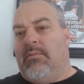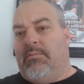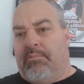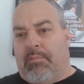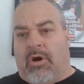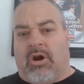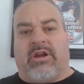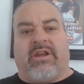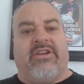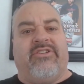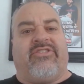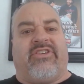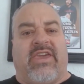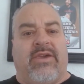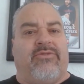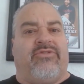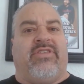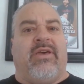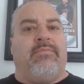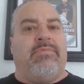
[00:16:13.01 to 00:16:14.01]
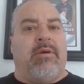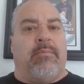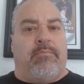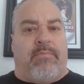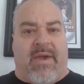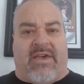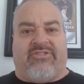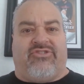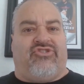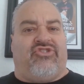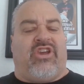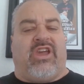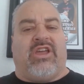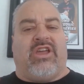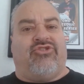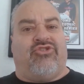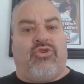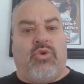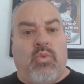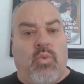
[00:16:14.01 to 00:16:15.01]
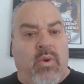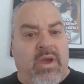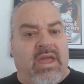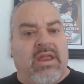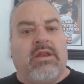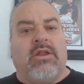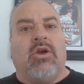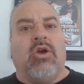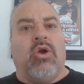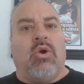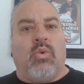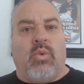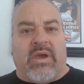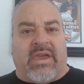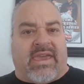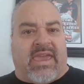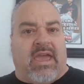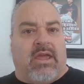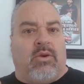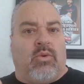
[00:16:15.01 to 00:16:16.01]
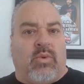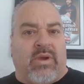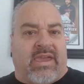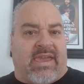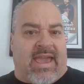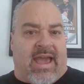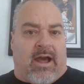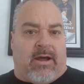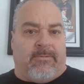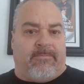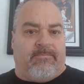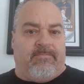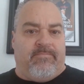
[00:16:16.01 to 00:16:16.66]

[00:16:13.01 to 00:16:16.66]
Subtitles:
Marcus gives them the best chance to win week in, week out.